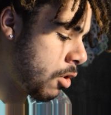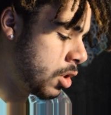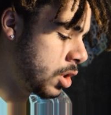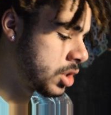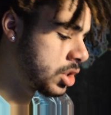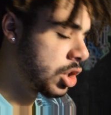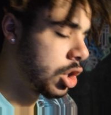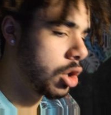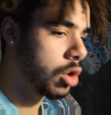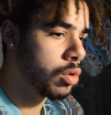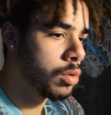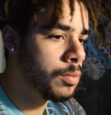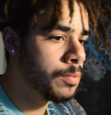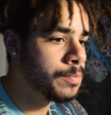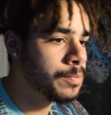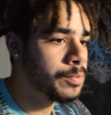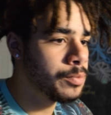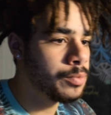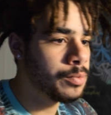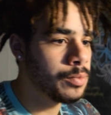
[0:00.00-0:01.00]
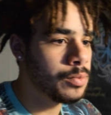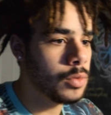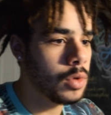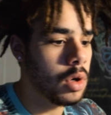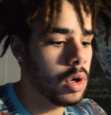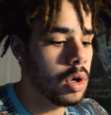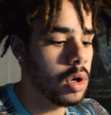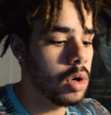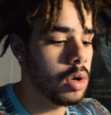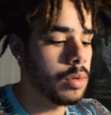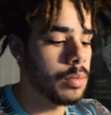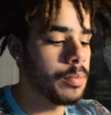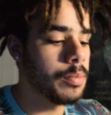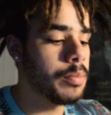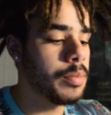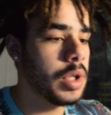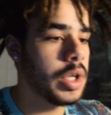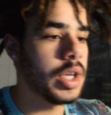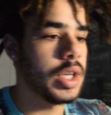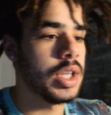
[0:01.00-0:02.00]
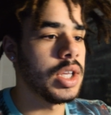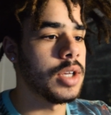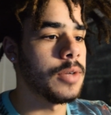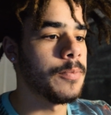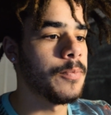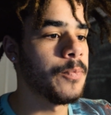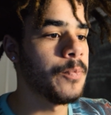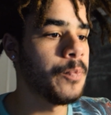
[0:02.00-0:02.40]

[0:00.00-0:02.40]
Let's go. Play again.